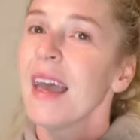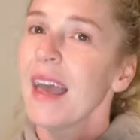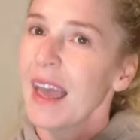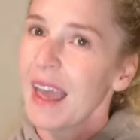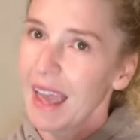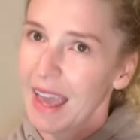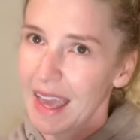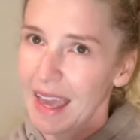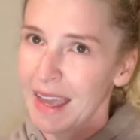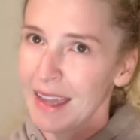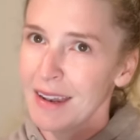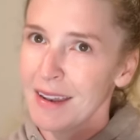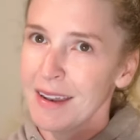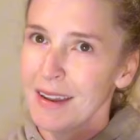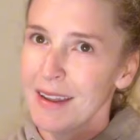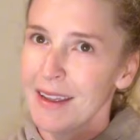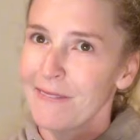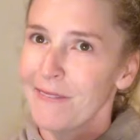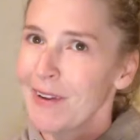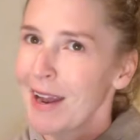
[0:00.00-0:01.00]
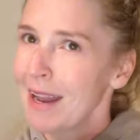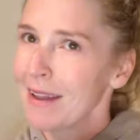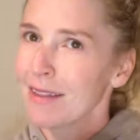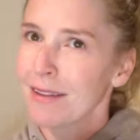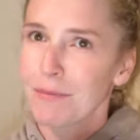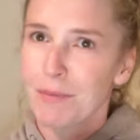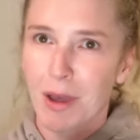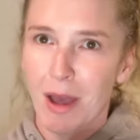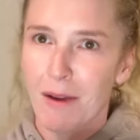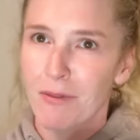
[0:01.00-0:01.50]
And if it ends
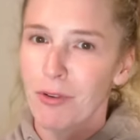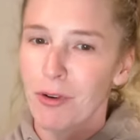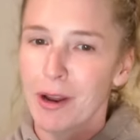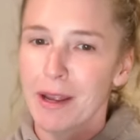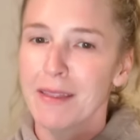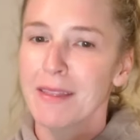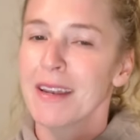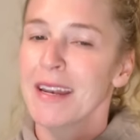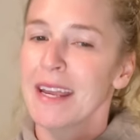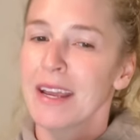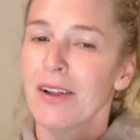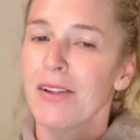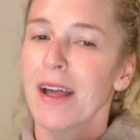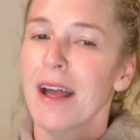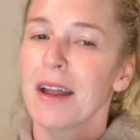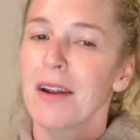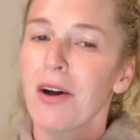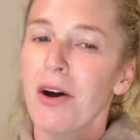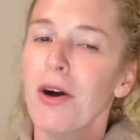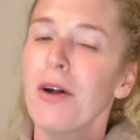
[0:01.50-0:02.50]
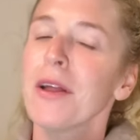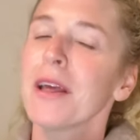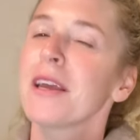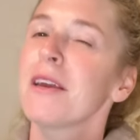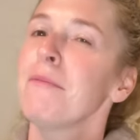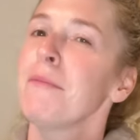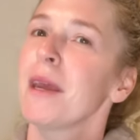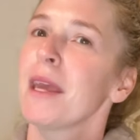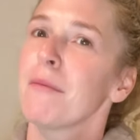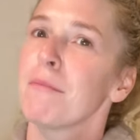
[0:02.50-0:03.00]
up covering the nail at all, it
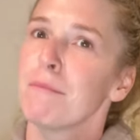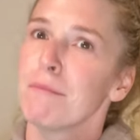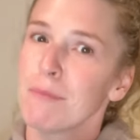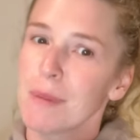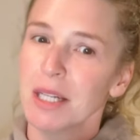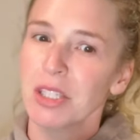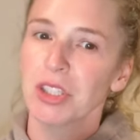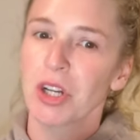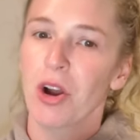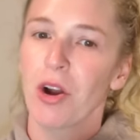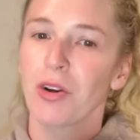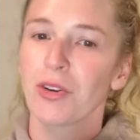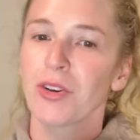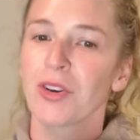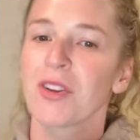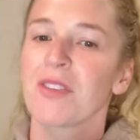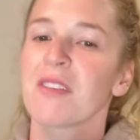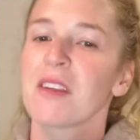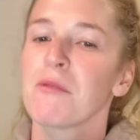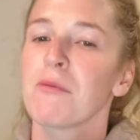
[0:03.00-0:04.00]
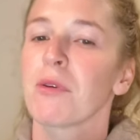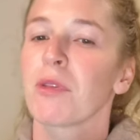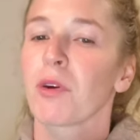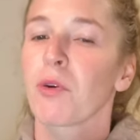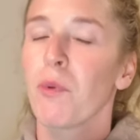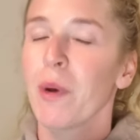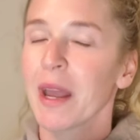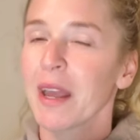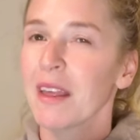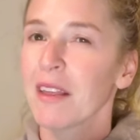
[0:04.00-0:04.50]
can make it much harder to see where the
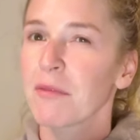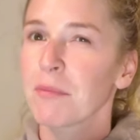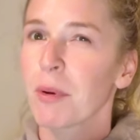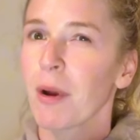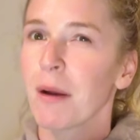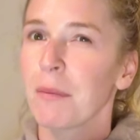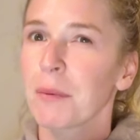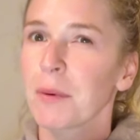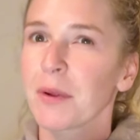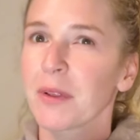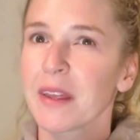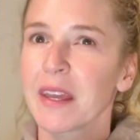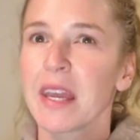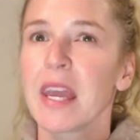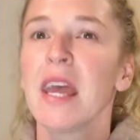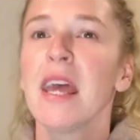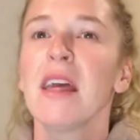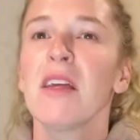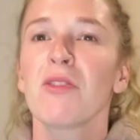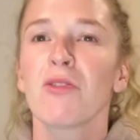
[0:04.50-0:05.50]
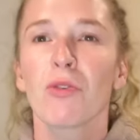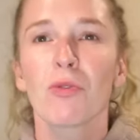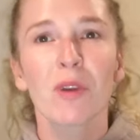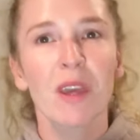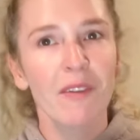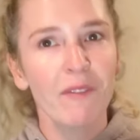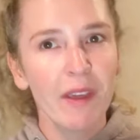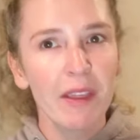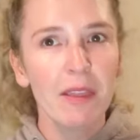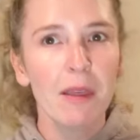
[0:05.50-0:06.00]
quick is properly. So
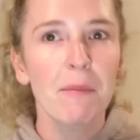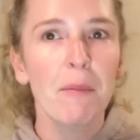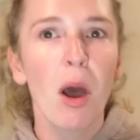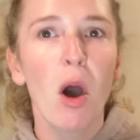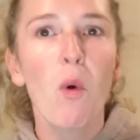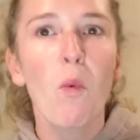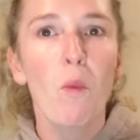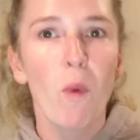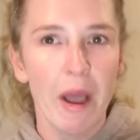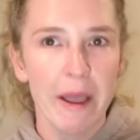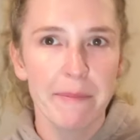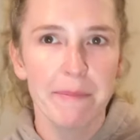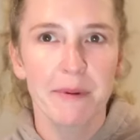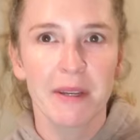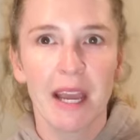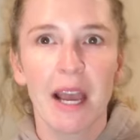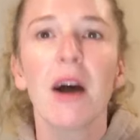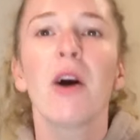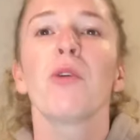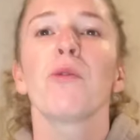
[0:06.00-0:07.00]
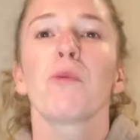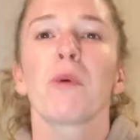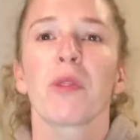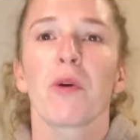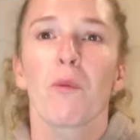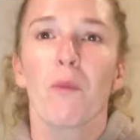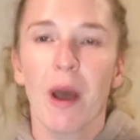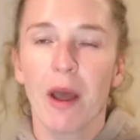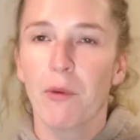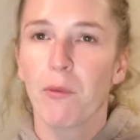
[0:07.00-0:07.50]
giving them a wipe down with a
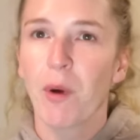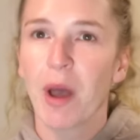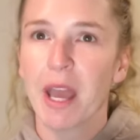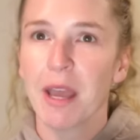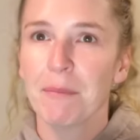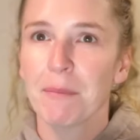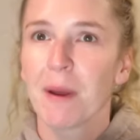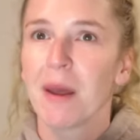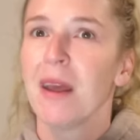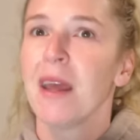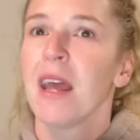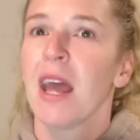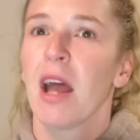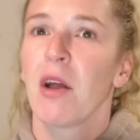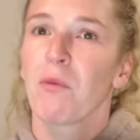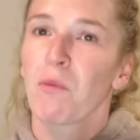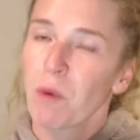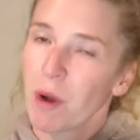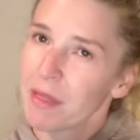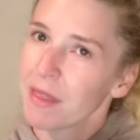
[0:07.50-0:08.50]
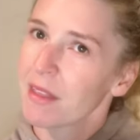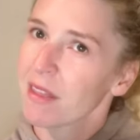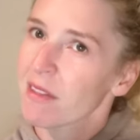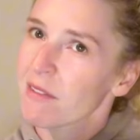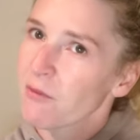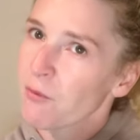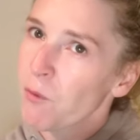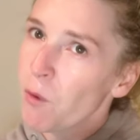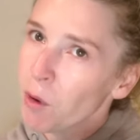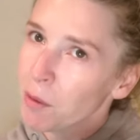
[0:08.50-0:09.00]
wet wipe and one that's
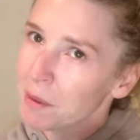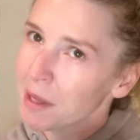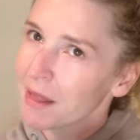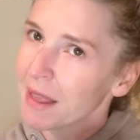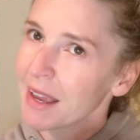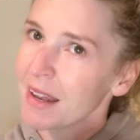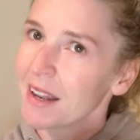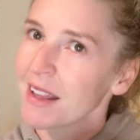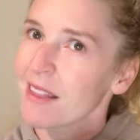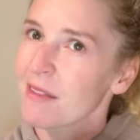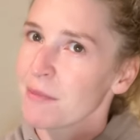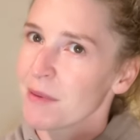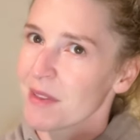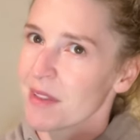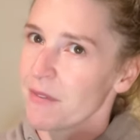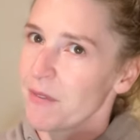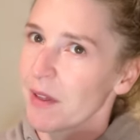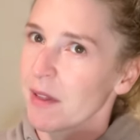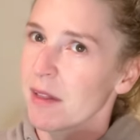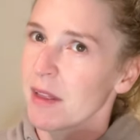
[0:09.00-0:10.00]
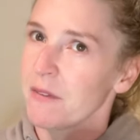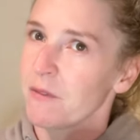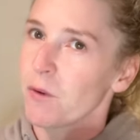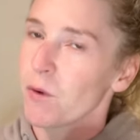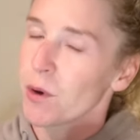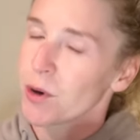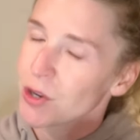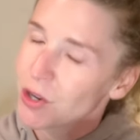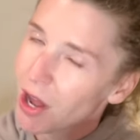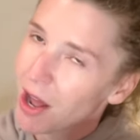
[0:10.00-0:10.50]
formulated specifically
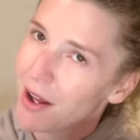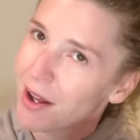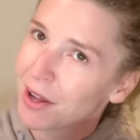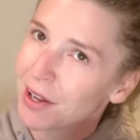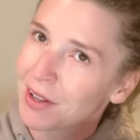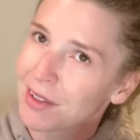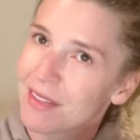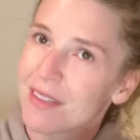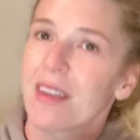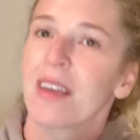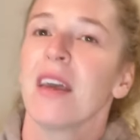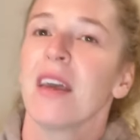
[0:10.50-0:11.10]
for dogs